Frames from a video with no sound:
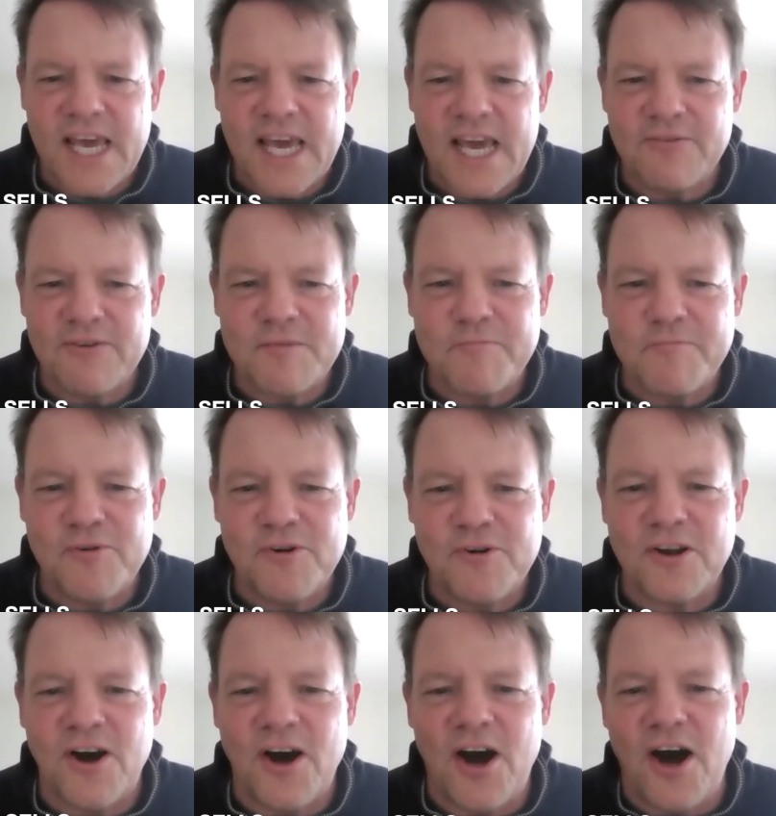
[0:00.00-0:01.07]
and we put
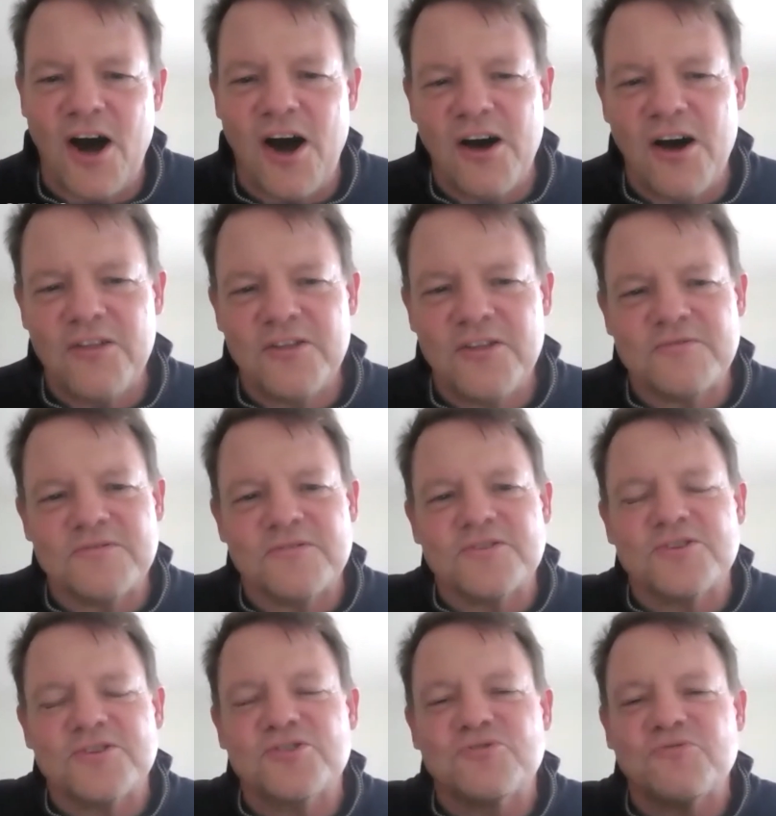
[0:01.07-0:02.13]
all the
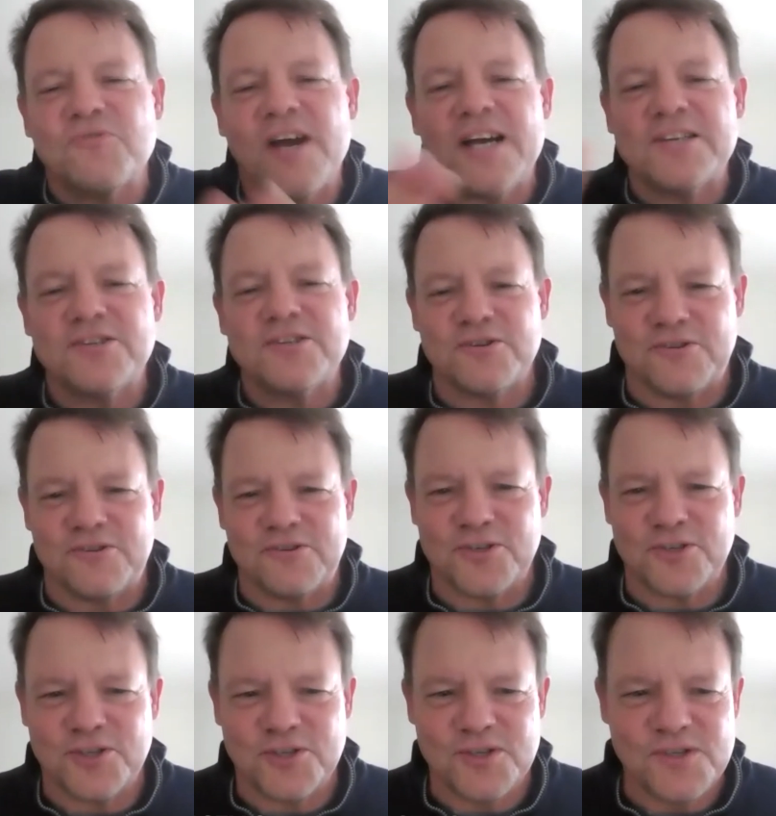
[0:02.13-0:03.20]
stressors